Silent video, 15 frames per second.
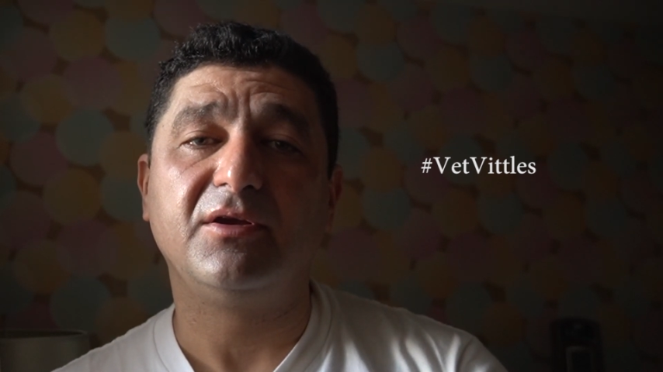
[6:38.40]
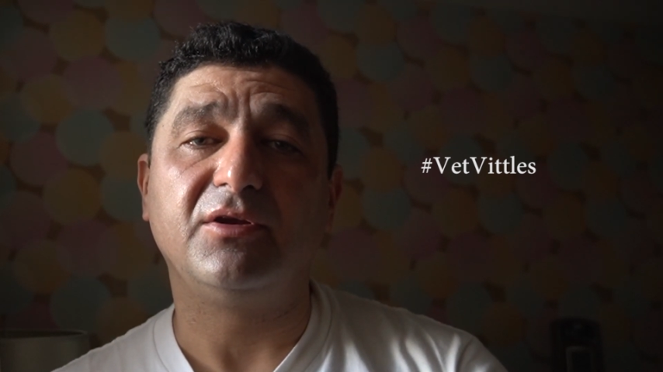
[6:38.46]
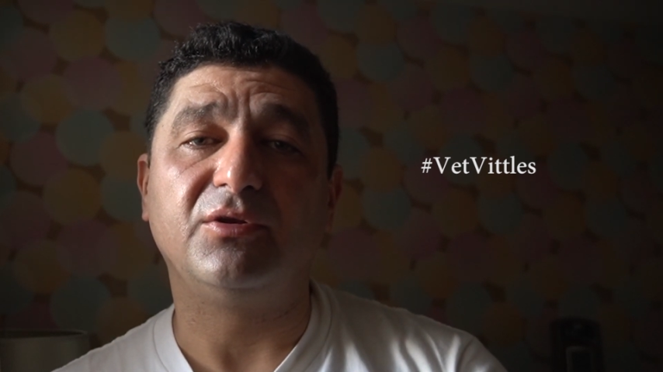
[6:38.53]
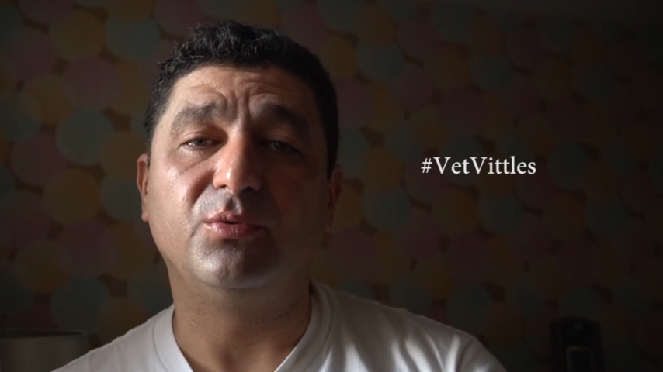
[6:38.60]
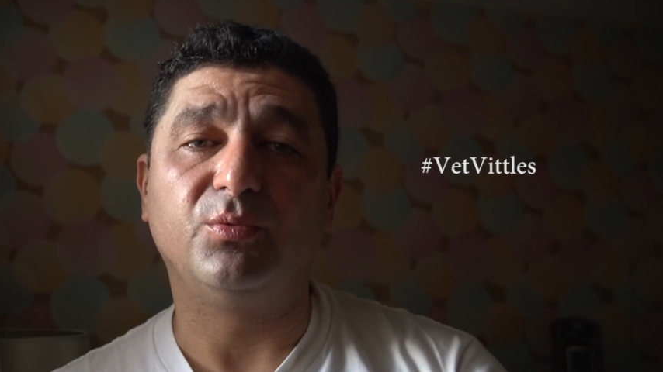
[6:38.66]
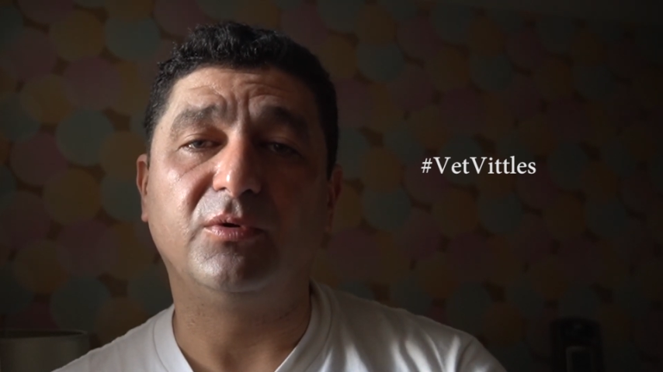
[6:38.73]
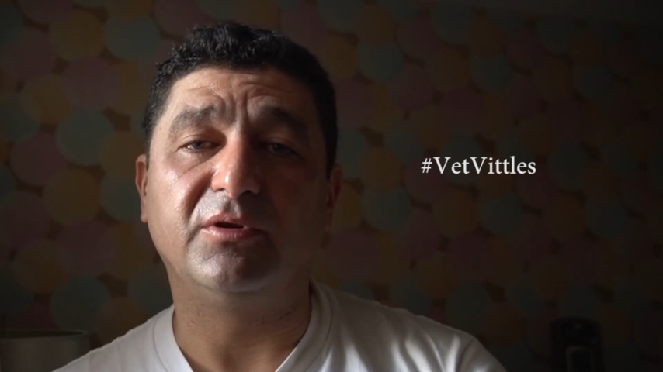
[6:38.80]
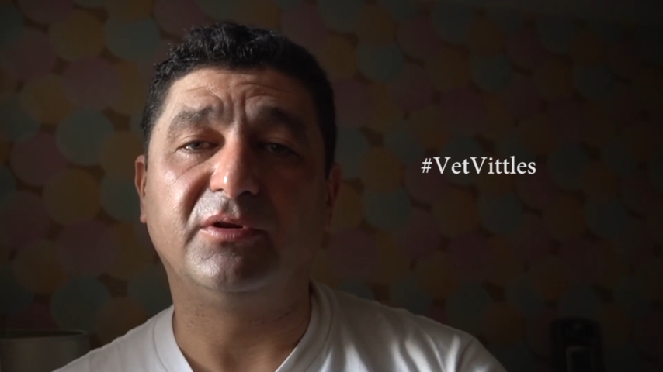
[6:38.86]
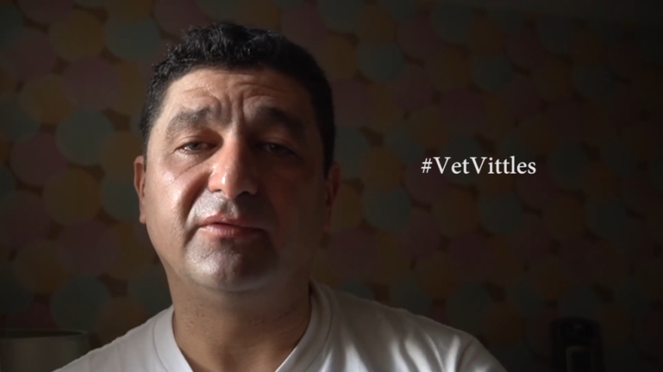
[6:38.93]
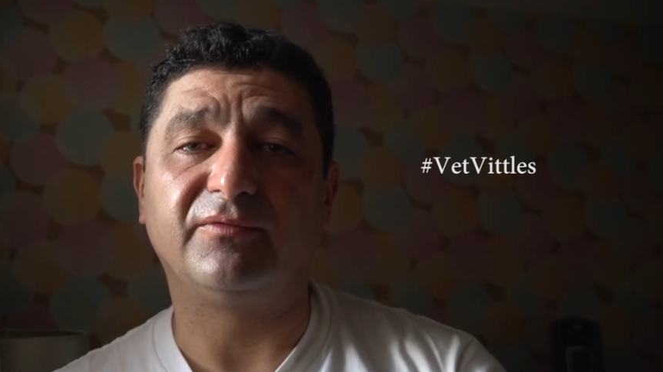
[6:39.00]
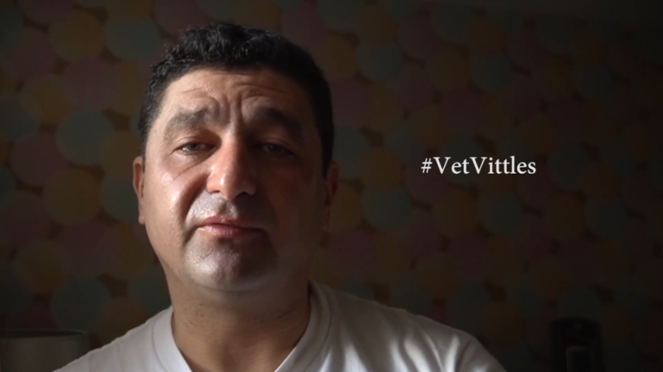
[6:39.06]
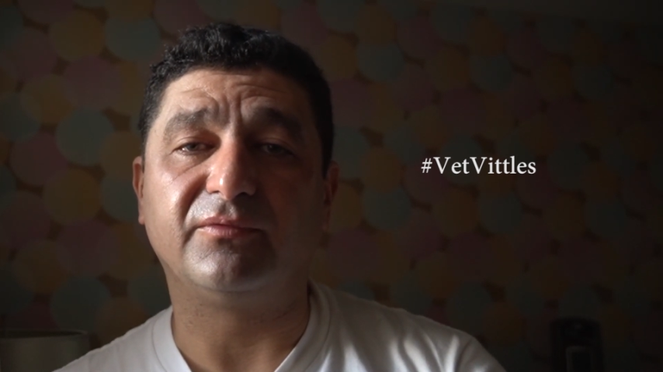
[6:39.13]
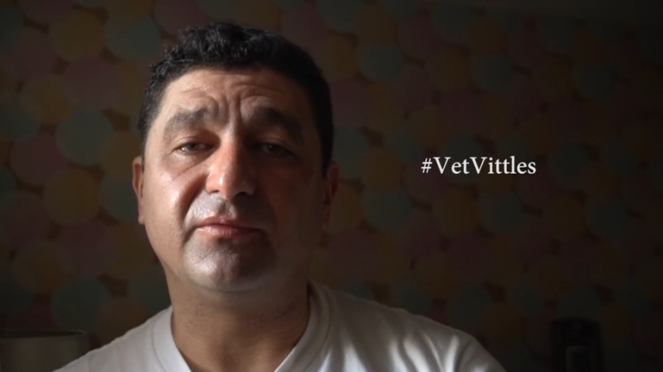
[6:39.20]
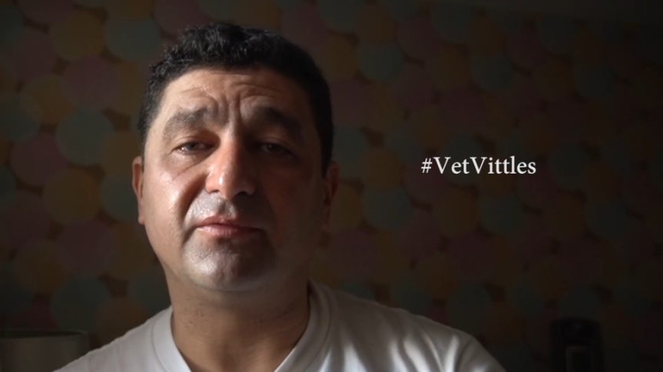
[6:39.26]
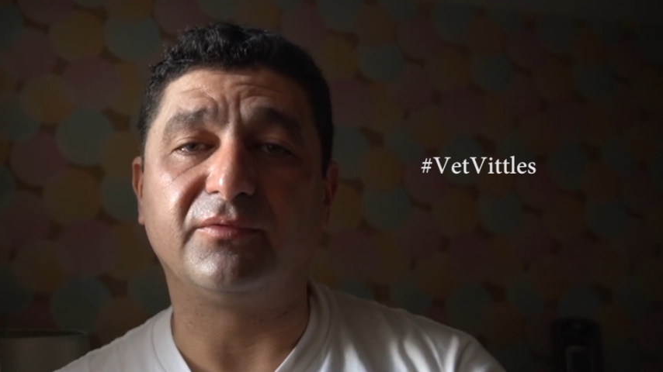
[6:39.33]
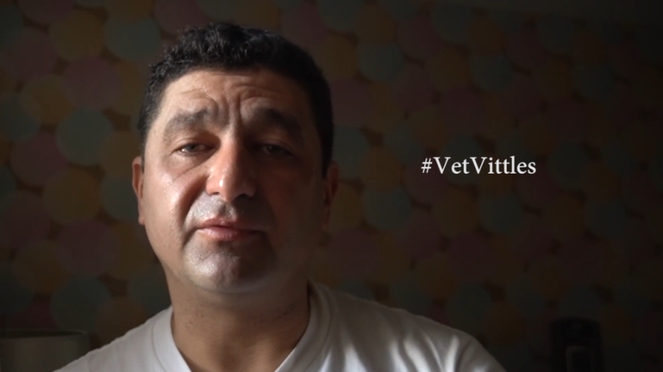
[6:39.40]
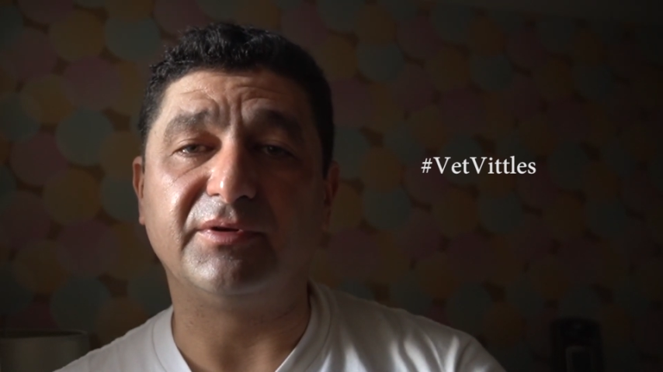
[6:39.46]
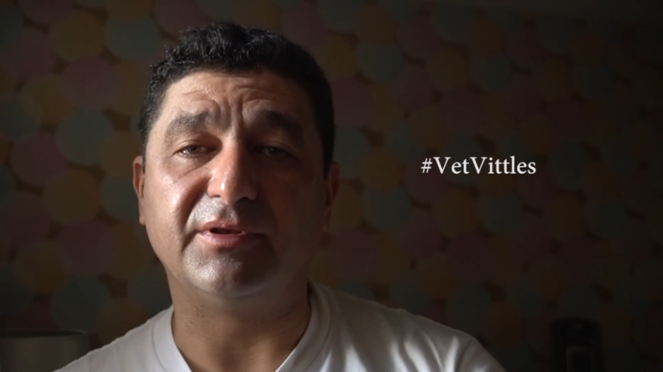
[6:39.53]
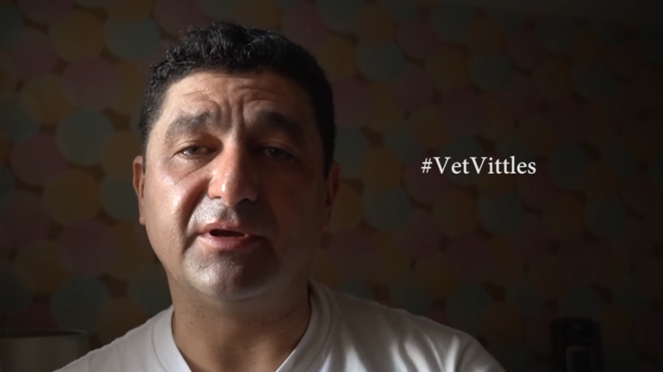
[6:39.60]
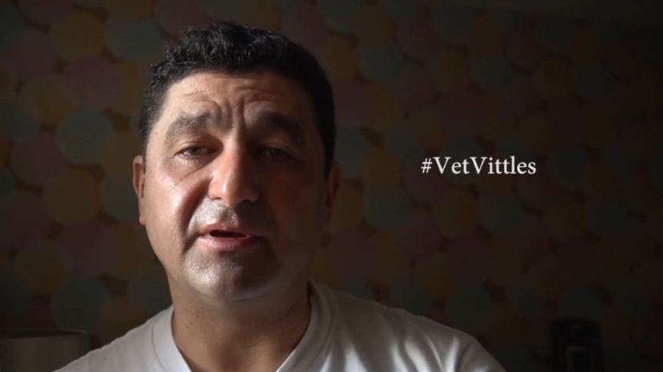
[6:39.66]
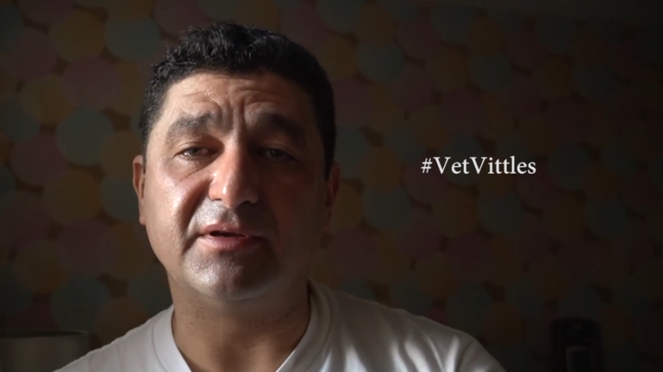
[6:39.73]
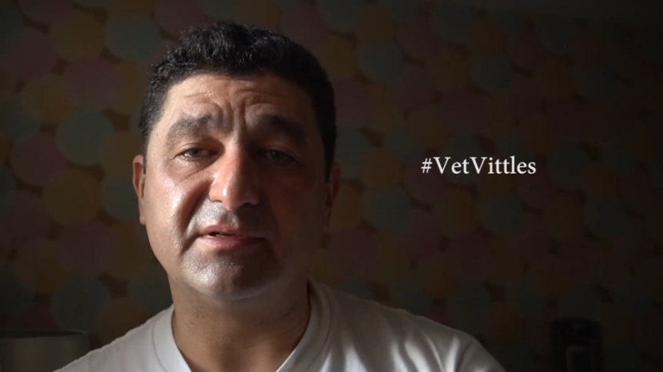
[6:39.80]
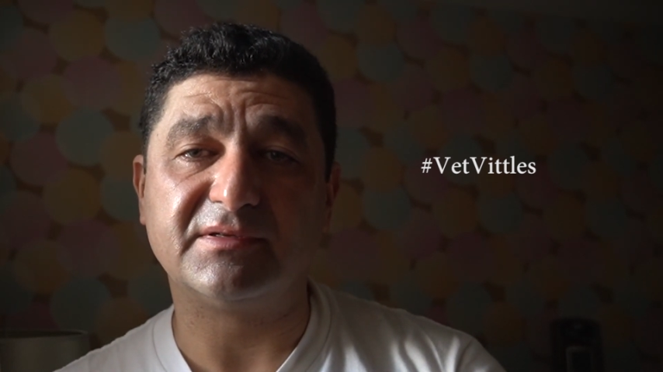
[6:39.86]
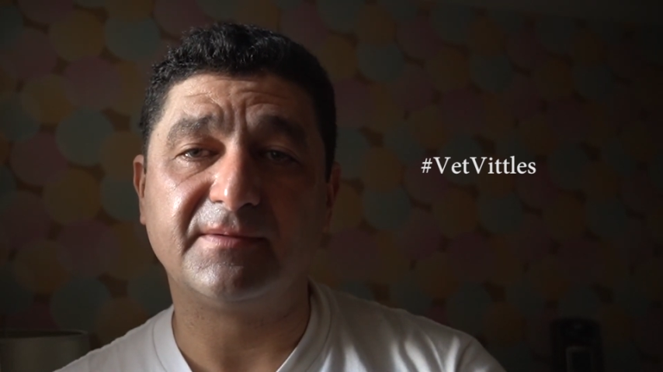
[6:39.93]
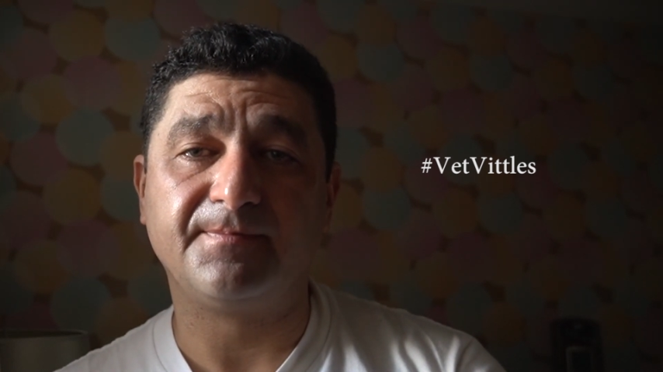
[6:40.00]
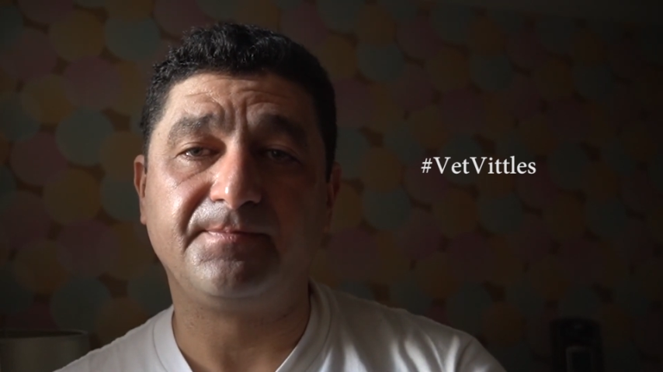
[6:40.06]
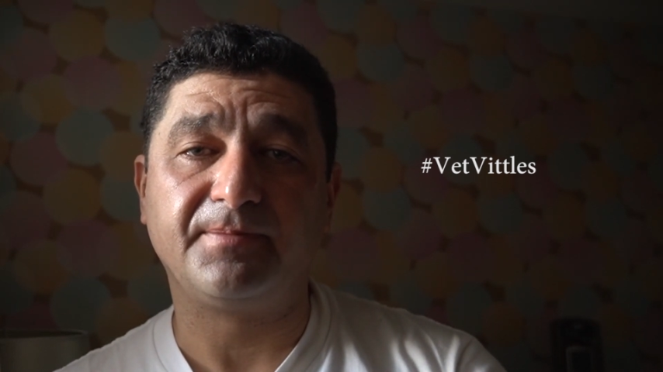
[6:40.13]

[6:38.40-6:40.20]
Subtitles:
in 1 of 3 days.